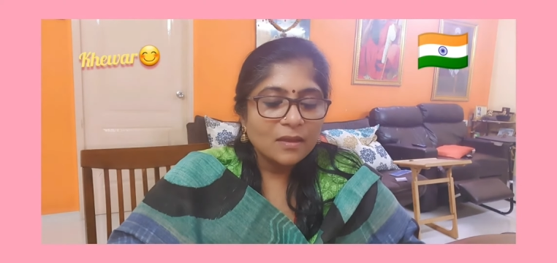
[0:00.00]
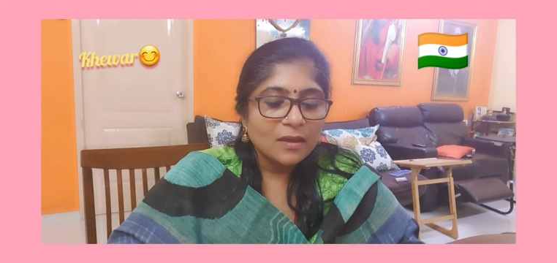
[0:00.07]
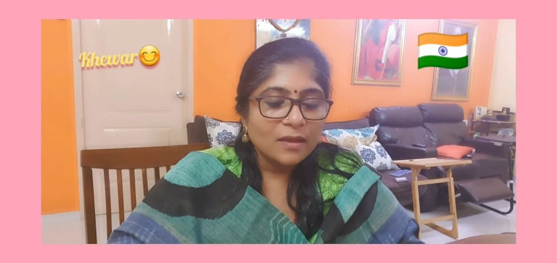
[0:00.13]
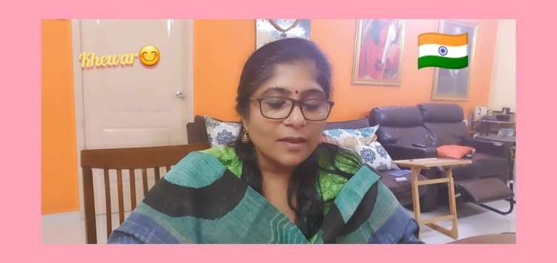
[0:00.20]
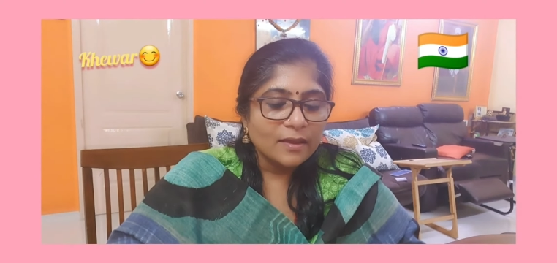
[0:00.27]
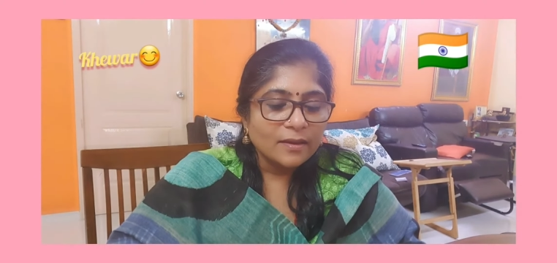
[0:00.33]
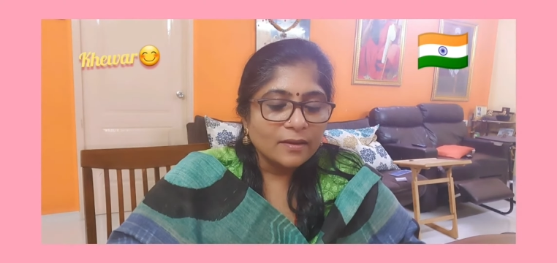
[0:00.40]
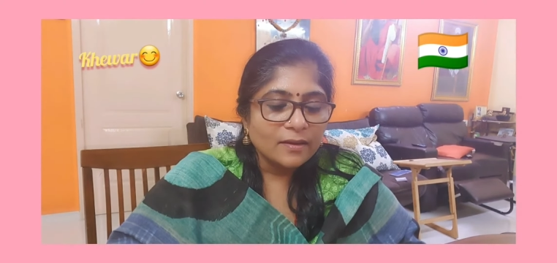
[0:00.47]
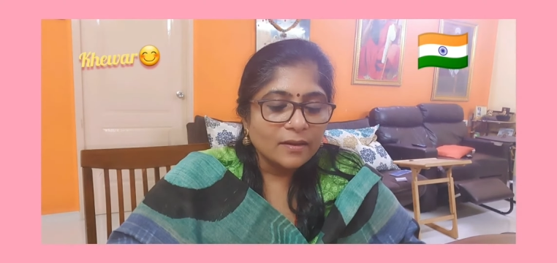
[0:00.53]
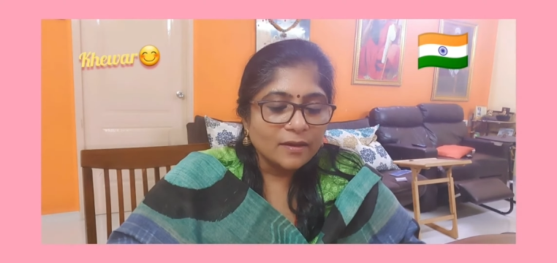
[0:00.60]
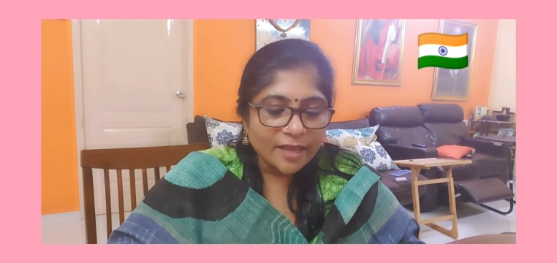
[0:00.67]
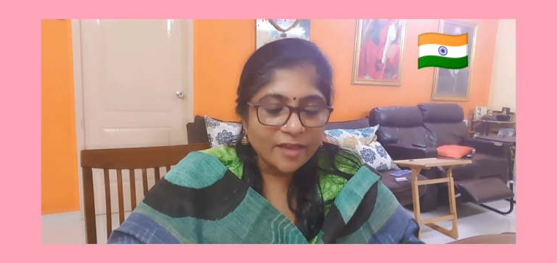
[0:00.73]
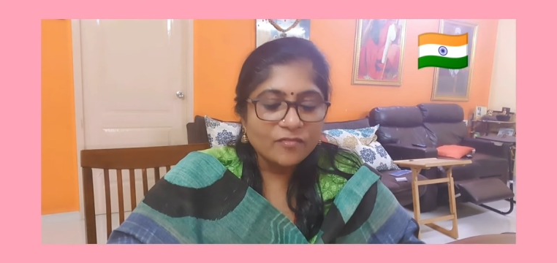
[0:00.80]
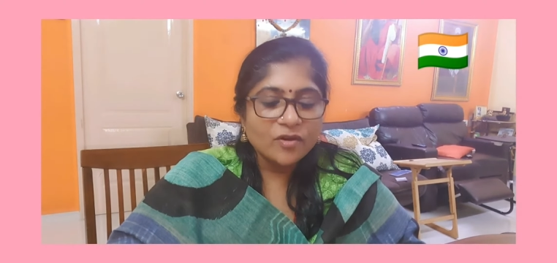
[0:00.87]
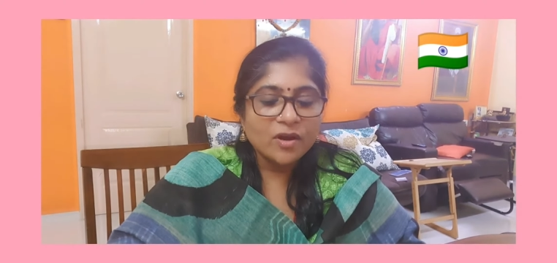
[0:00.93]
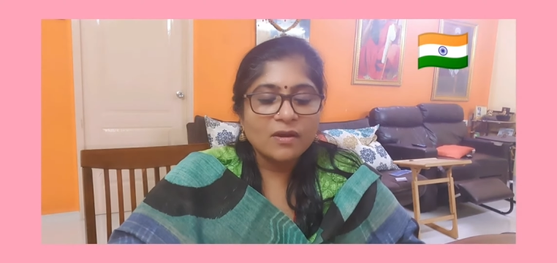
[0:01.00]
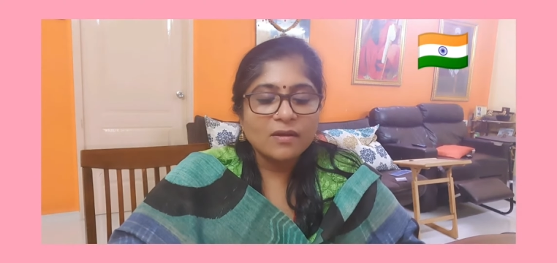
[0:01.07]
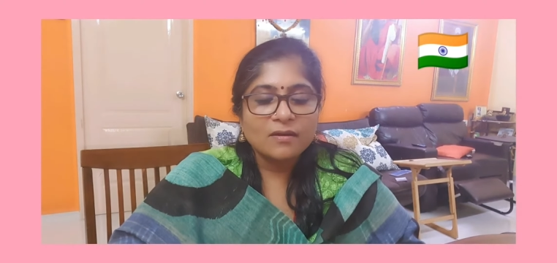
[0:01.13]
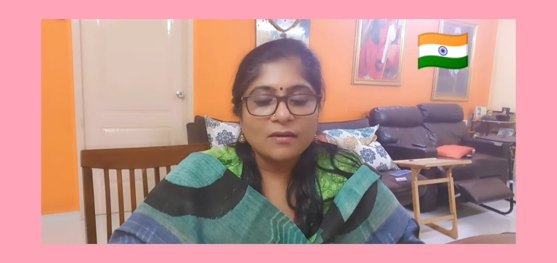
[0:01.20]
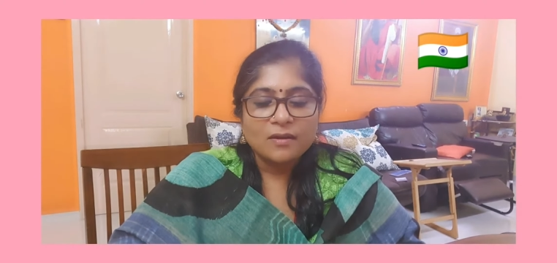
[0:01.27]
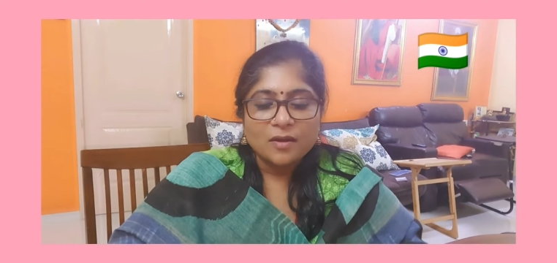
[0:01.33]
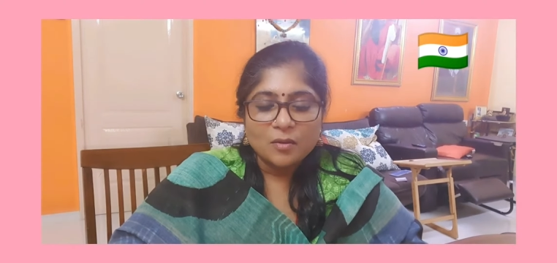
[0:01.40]
and kevra,
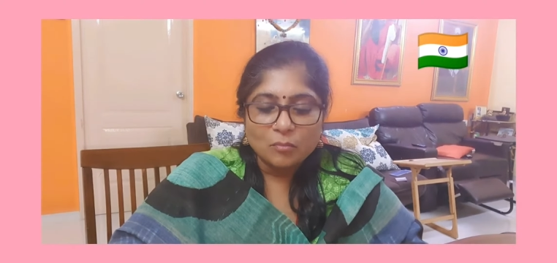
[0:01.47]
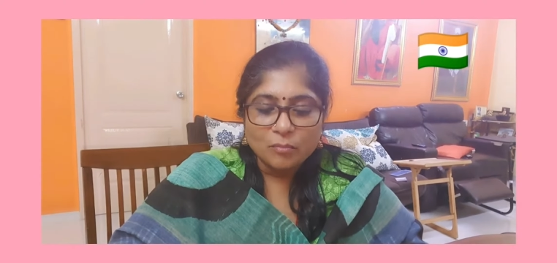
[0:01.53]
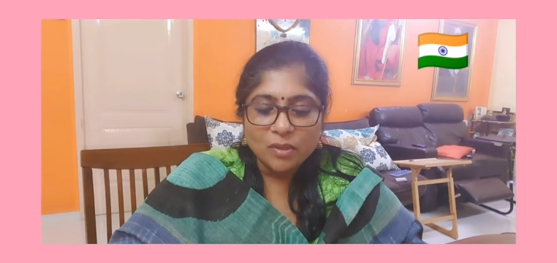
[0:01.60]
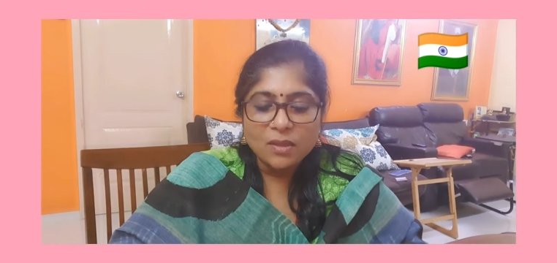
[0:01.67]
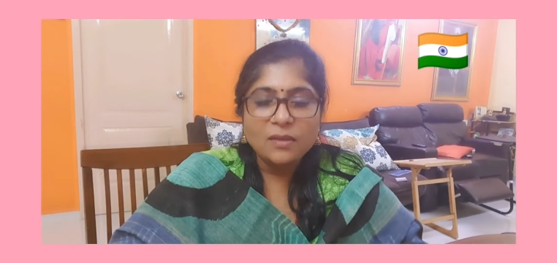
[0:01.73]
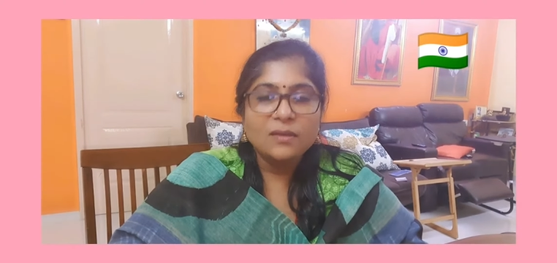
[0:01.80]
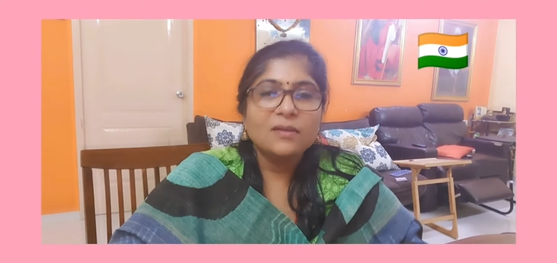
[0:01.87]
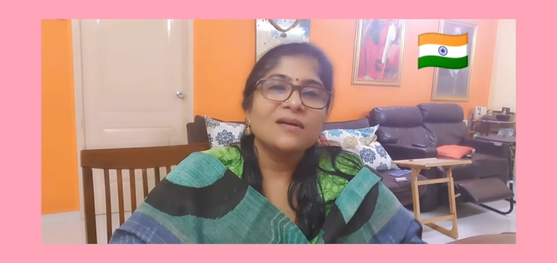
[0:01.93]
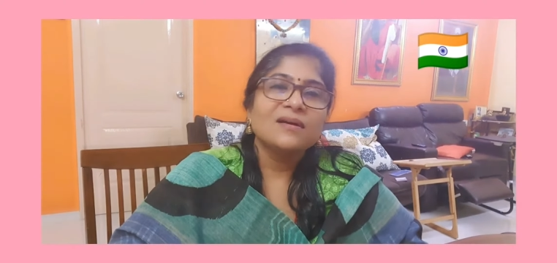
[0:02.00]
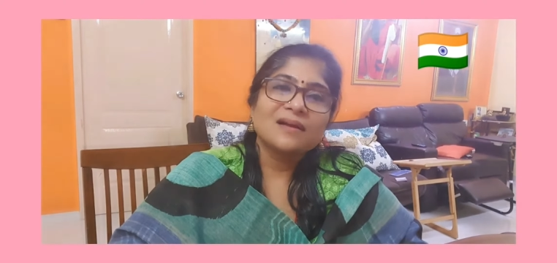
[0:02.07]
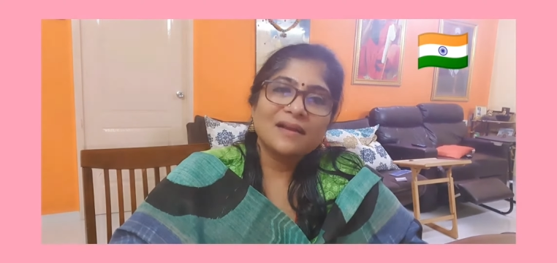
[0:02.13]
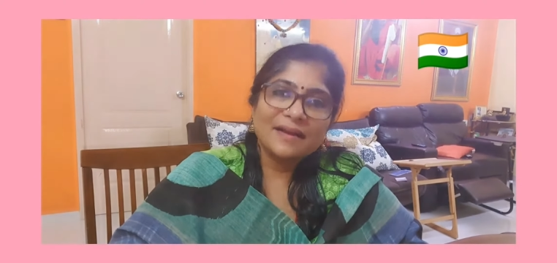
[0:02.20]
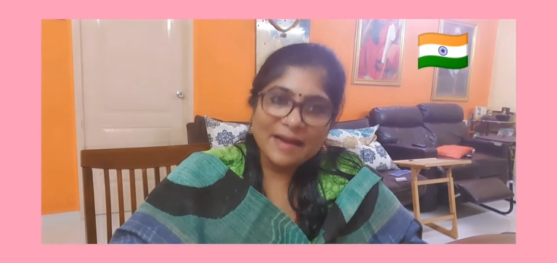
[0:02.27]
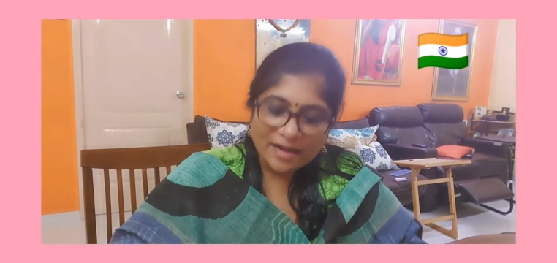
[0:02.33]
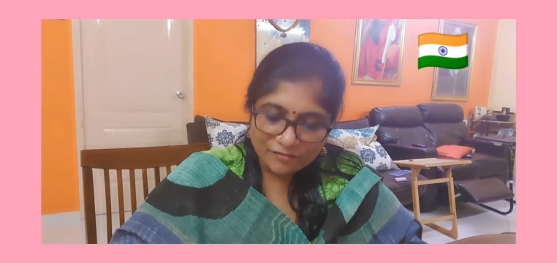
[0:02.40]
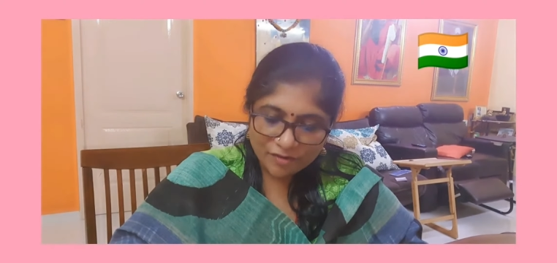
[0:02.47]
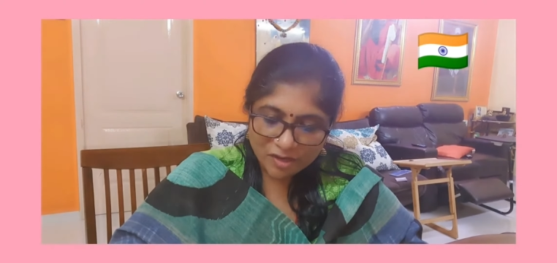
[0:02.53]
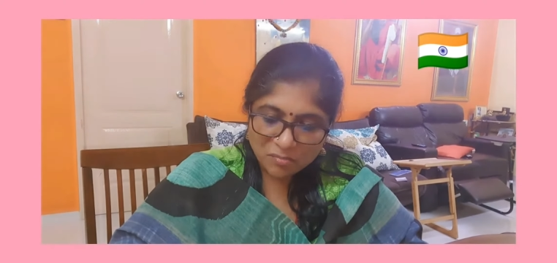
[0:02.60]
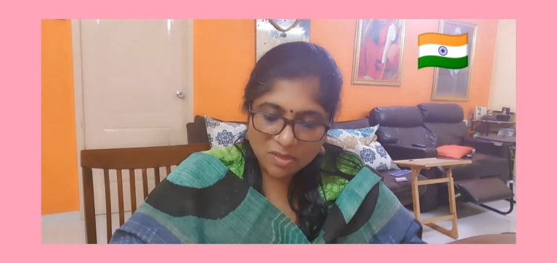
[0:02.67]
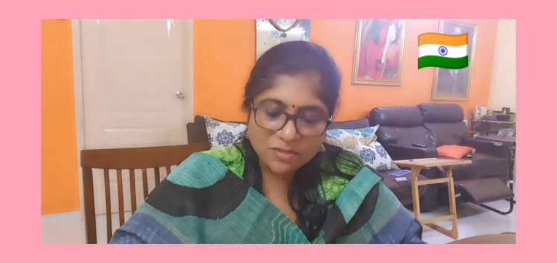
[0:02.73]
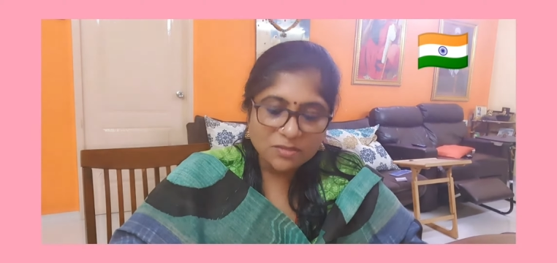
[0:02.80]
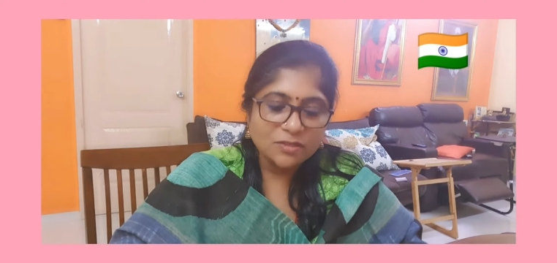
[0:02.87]
milk, clarified
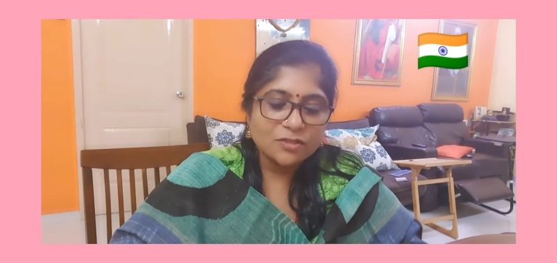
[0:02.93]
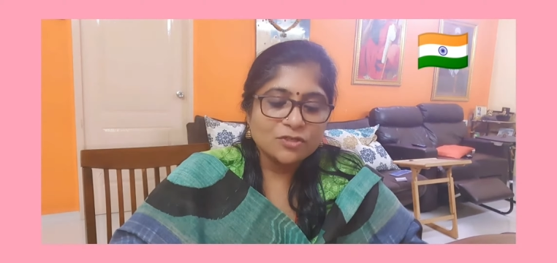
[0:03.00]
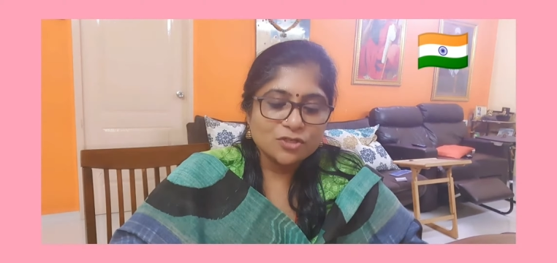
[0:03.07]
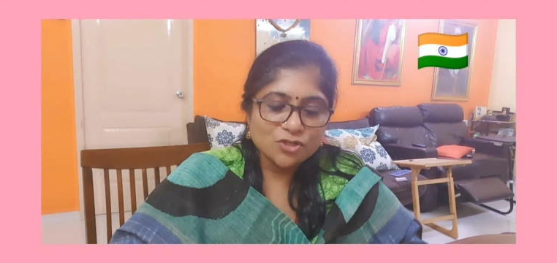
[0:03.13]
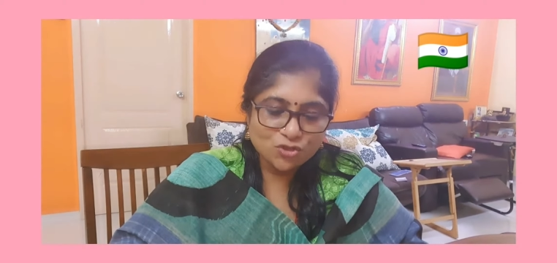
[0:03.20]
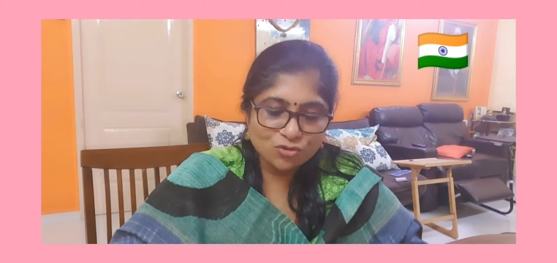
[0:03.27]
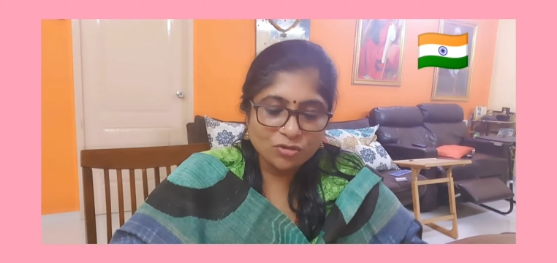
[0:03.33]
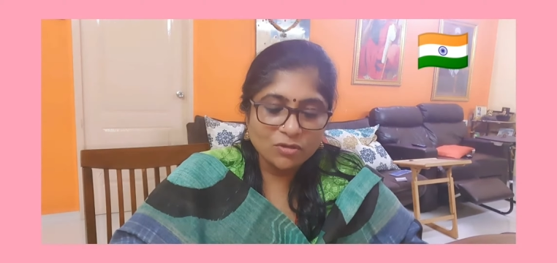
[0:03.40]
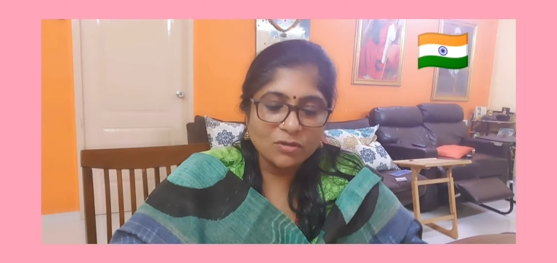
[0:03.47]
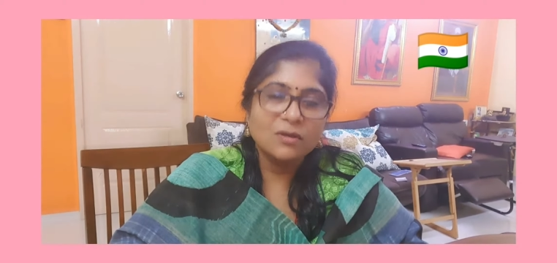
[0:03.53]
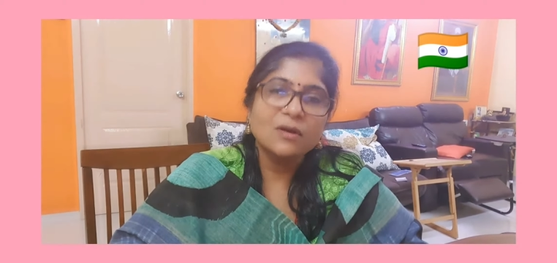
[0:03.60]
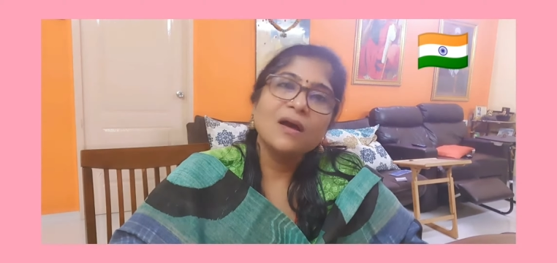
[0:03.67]
butter, sugar,